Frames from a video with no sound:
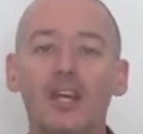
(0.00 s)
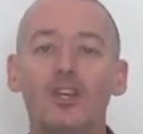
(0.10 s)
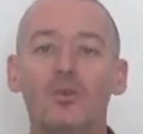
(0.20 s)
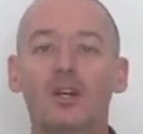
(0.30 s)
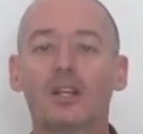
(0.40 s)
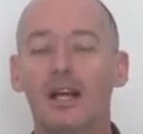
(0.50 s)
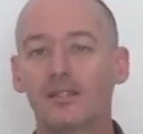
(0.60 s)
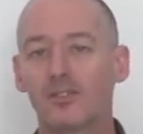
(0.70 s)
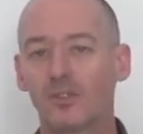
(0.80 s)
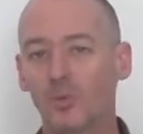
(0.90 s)
yoga
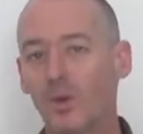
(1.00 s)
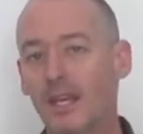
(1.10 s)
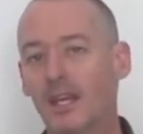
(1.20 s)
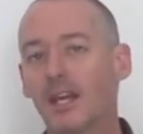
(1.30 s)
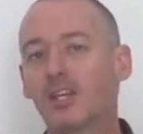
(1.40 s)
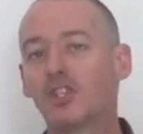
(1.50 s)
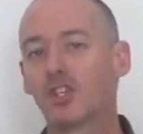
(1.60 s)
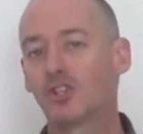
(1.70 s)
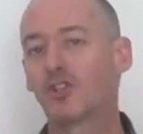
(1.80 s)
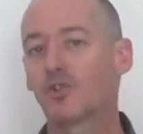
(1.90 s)
classes a week
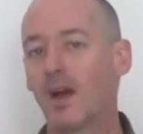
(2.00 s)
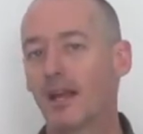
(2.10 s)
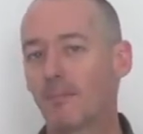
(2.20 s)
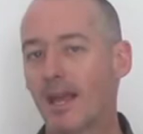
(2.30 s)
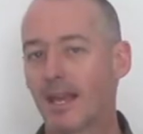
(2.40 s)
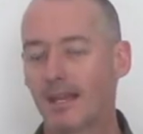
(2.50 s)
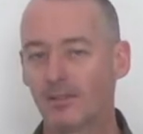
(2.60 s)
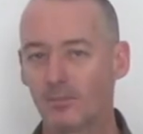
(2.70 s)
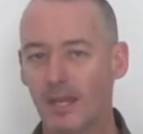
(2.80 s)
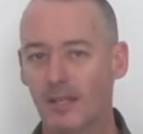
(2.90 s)
just to try and make
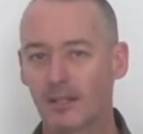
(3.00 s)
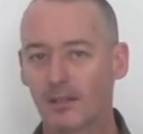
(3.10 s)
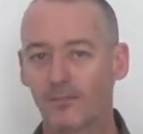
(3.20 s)
ends meet.